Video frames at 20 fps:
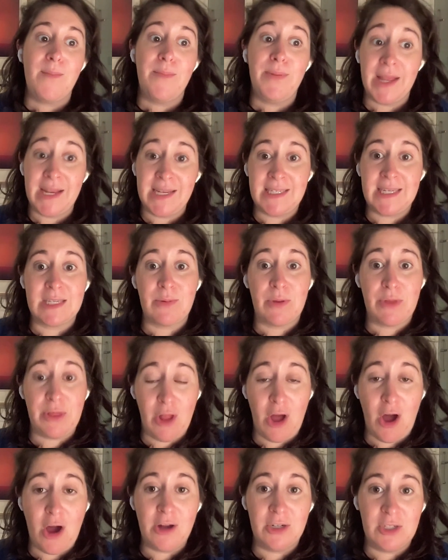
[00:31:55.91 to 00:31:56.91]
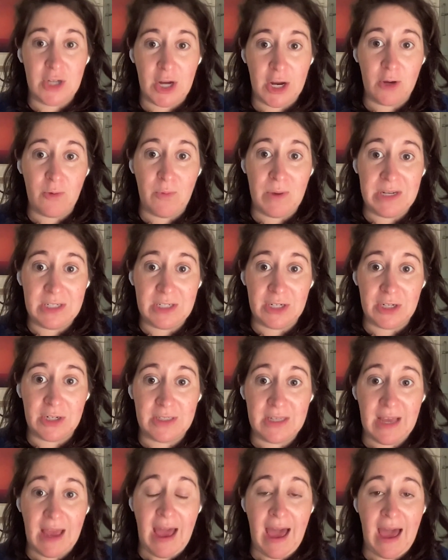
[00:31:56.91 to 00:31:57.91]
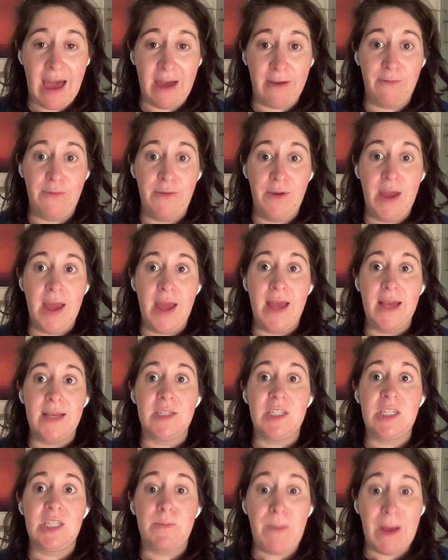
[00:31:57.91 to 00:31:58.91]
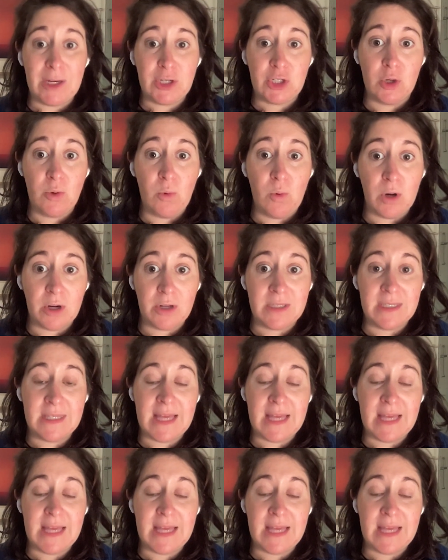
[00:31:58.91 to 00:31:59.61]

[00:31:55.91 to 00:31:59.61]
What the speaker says: places with long, dark winters have special words